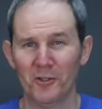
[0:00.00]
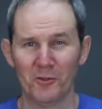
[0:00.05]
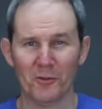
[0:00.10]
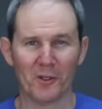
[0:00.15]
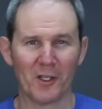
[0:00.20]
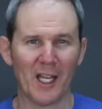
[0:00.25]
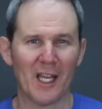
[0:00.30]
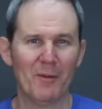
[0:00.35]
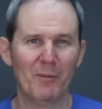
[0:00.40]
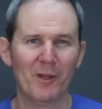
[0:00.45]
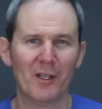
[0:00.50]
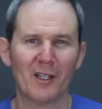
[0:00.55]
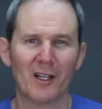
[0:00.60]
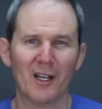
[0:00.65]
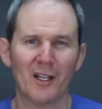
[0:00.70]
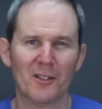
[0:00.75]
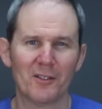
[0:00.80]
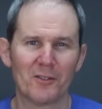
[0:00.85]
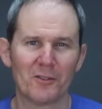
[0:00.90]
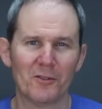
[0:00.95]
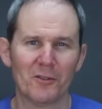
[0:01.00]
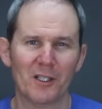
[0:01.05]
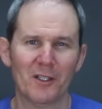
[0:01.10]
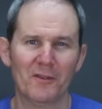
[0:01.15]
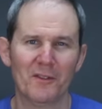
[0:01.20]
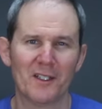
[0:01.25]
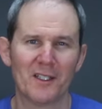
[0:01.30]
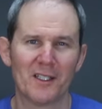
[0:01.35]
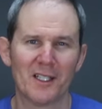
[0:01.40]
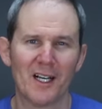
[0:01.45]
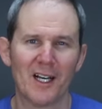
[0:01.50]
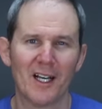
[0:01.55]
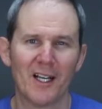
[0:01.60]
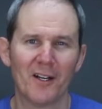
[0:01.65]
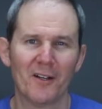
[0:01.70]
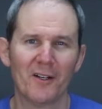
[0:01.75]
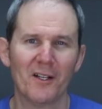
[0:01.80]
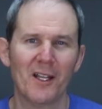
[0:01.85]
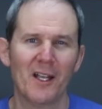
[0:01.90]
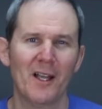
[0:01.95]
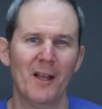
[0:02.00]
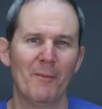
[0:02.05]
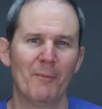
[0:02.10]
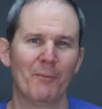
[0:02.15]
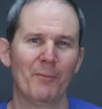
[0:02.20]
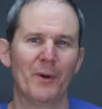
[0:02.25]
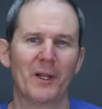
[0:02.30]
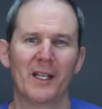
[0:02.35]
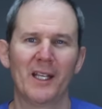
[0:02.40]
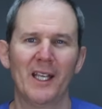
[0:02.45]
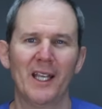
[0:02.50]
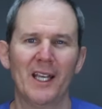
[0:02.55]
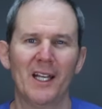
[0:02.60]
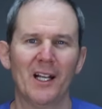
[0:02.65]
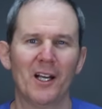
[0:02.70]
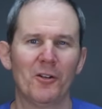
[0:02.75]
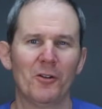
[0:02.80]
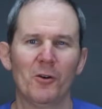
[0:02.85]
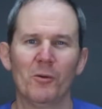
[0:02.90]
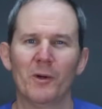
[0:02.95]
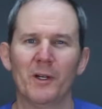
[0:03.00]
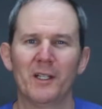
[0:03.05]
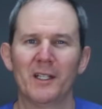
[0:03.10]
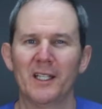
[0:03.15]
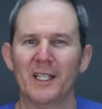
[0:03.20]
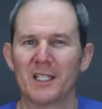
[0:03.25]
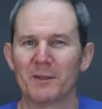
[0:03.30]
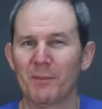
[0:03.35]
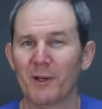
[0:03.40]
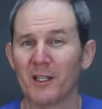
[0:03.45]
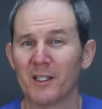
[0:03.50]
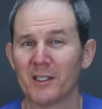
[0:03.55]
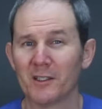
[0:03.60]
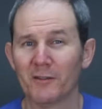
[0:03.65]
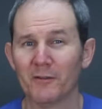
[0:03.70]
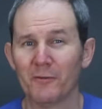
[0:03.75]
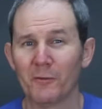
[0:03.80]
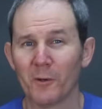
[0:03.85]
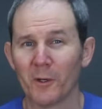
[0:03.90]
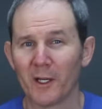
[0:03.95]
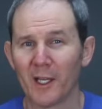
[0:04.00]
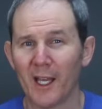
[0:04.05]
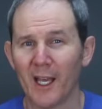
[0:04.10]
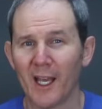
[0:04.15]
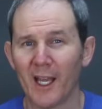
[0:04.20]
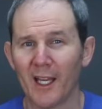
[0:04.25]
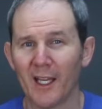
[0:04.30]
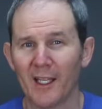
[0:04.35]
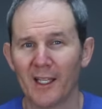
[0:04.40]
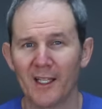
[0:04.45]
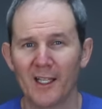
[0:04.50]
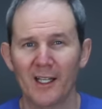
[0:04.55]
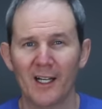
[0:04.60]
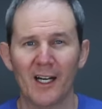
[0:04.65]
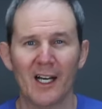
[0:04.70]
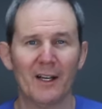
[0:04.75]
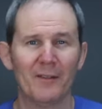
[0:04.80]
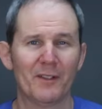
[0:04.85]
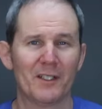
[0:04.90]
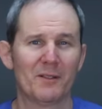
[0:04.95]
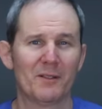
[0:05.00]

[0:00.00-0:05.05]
to a gaming console if desired, but again, I don't want the expense of 4K. I have a